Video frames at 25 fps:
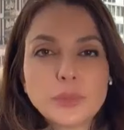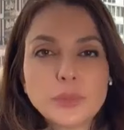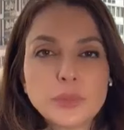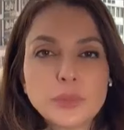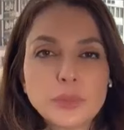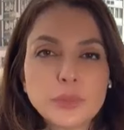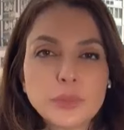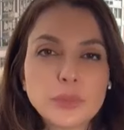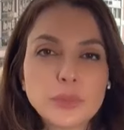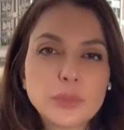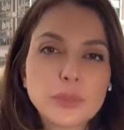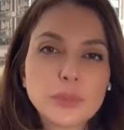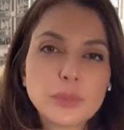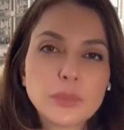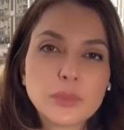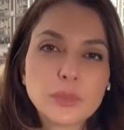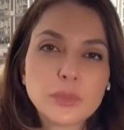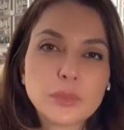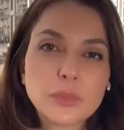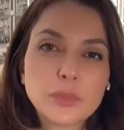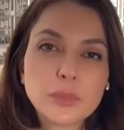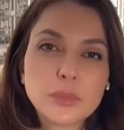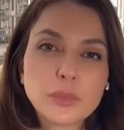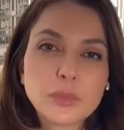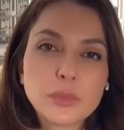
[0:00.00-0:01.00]

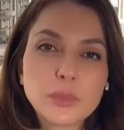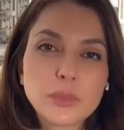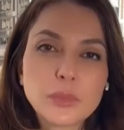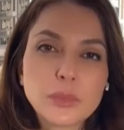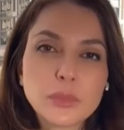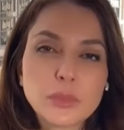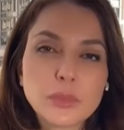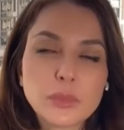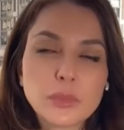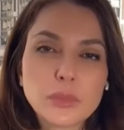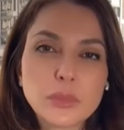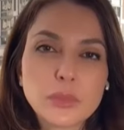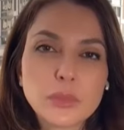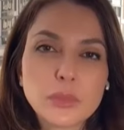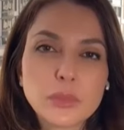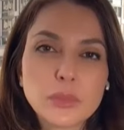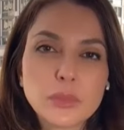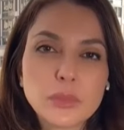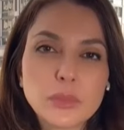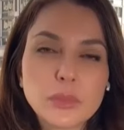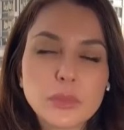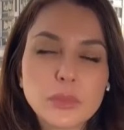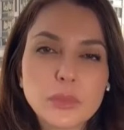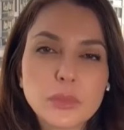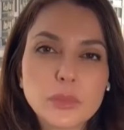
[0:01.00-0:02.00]

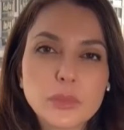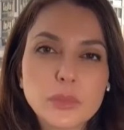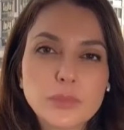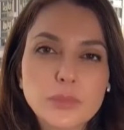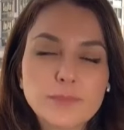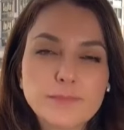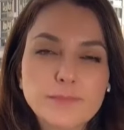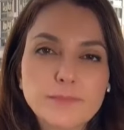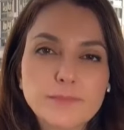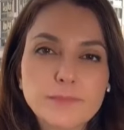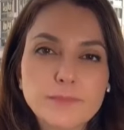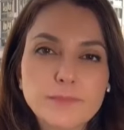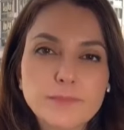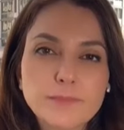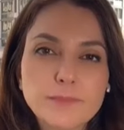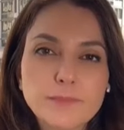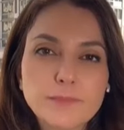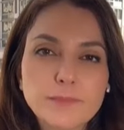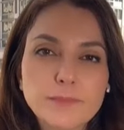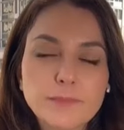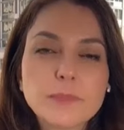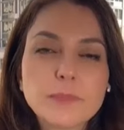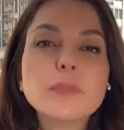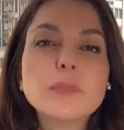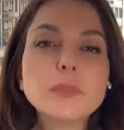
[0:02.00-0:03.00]

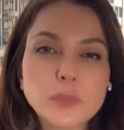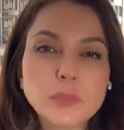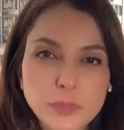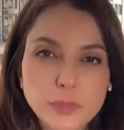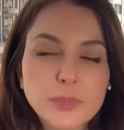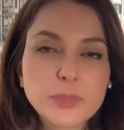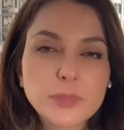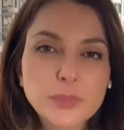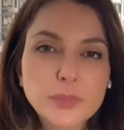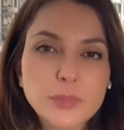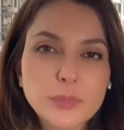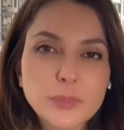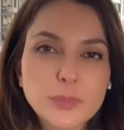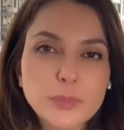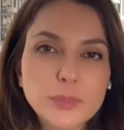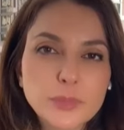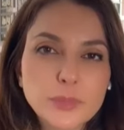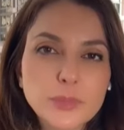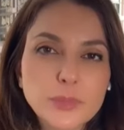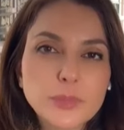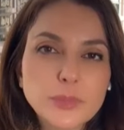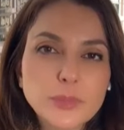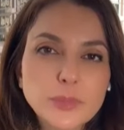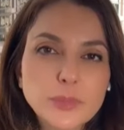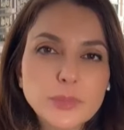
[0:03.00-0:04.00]

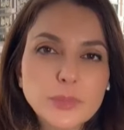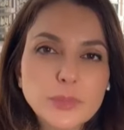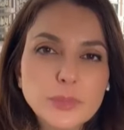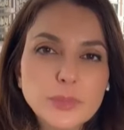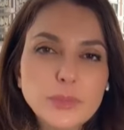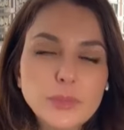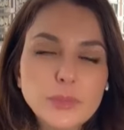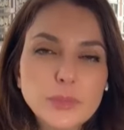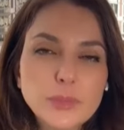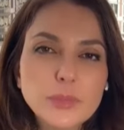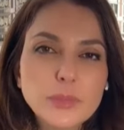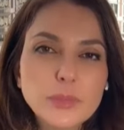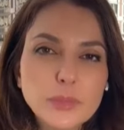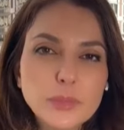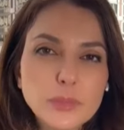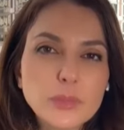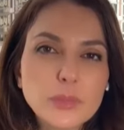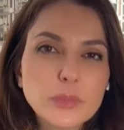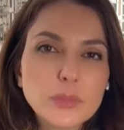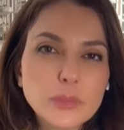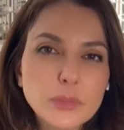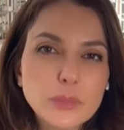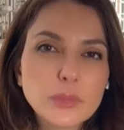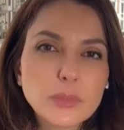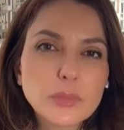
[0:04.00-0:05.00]

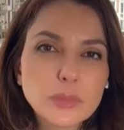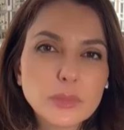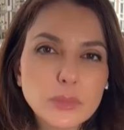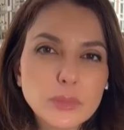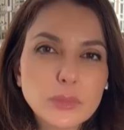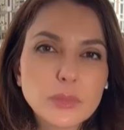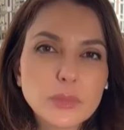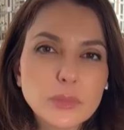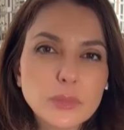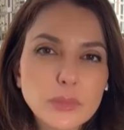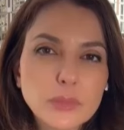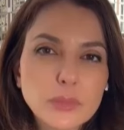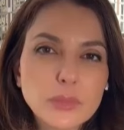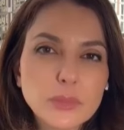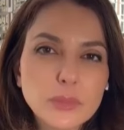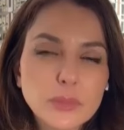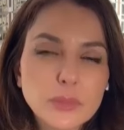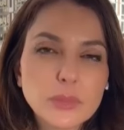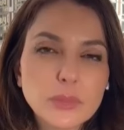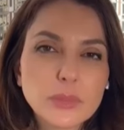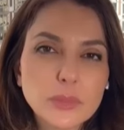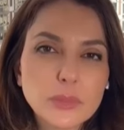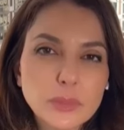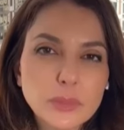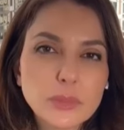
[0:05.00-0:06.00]

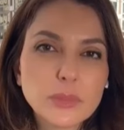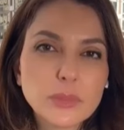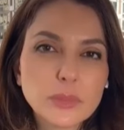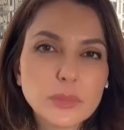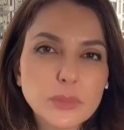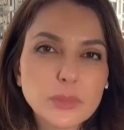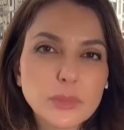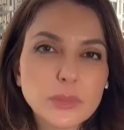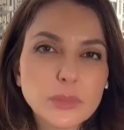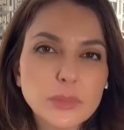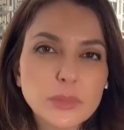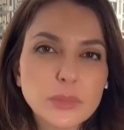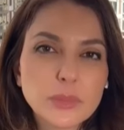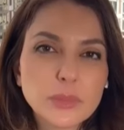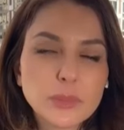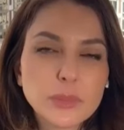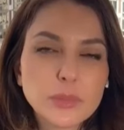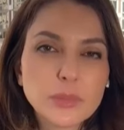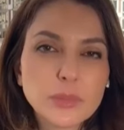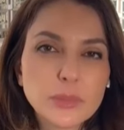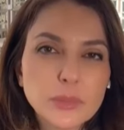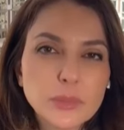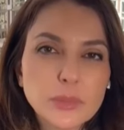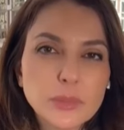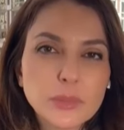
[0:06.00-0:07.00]

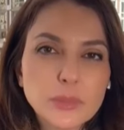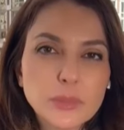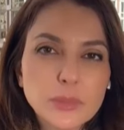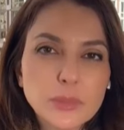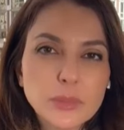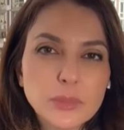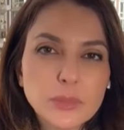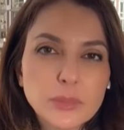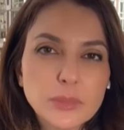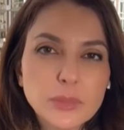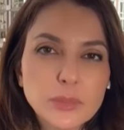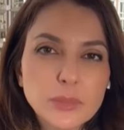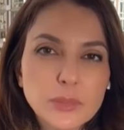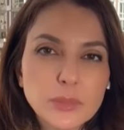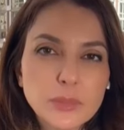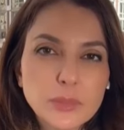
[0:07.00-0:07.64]
No words are spoken by the person on screen.